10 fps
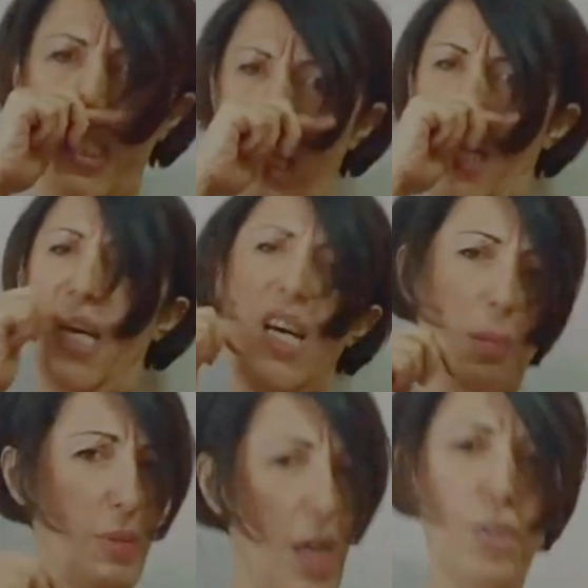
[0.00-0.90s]

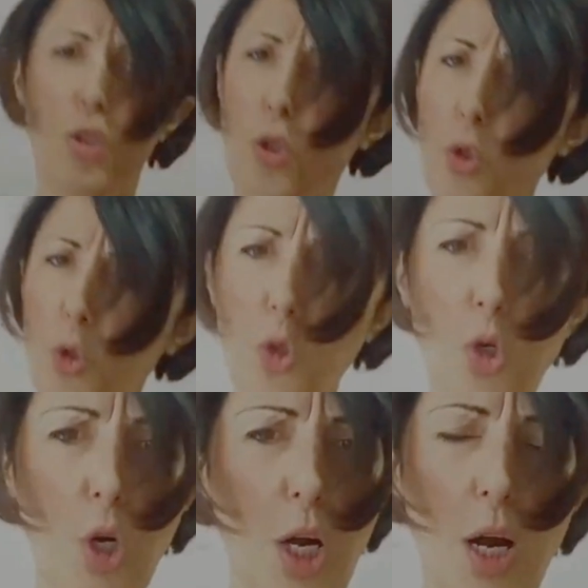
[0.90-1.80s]
I'm not
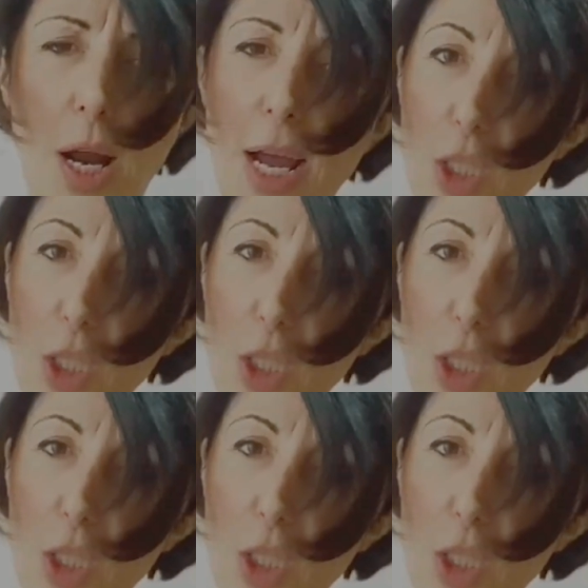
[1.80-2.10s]
sure.